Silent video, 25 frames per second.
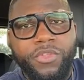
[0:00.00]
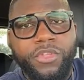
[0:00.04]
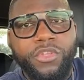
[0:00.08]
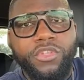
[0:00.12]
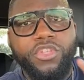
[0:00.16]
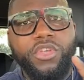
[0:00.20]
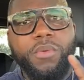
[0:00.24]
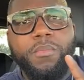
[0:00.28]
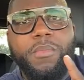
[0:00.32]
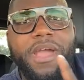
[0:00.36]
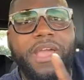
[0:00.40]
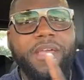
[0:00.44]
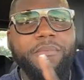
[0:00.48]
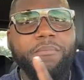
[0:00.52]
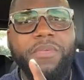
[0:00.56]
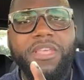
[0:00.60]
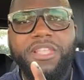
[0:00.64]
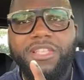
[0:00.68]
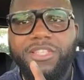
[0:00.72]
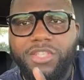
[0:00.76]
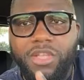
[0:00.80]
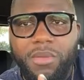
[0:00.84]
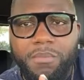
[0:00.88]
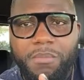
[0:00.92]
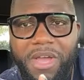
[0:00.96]
You might meet
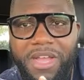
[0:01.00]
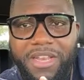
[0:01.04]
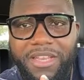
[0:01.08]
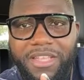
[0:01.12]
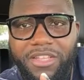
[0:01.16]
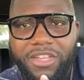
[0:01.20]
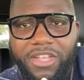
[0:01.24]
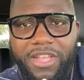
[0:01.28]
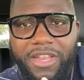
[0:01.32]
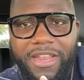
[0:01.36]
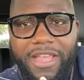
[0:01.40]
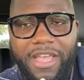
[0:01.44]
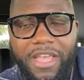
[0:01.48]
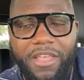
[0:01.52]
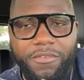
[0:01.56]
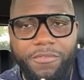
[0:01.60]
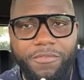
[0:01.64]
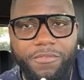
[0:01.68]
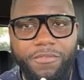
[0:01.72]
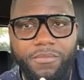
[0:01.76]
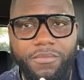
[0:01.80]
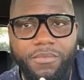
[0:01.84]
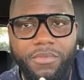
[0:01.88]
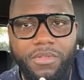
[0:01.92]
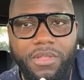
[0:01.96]
somebody in your
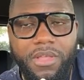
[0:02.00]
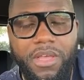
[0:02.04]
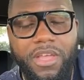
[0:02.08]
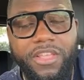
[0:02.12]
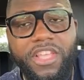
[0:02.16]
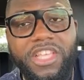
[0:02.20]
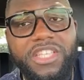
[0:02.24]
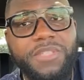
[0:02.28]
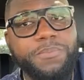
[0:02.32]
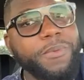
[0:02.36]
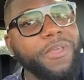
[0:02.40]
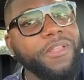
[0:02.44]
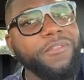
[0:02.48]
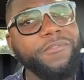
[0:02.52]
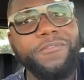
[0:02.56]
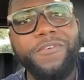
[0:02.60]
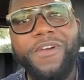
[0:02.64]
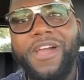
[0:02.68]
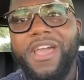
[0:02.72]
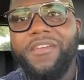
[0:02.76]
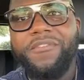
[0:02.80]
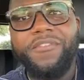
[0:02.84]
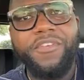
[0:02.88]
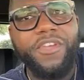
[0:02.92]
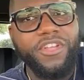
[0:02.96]
life and you spend
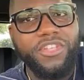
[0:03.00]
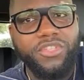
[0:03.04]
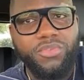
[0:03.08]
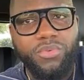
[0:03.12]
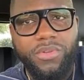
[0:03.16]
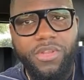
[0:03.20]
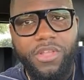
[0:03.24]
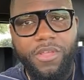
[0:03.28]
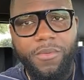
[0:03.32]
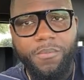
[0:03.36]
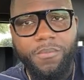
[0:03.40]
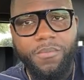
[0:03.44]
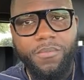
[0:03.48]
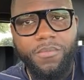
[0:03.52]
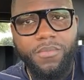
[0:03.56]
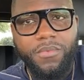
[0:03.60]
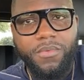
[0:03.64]
5 years with them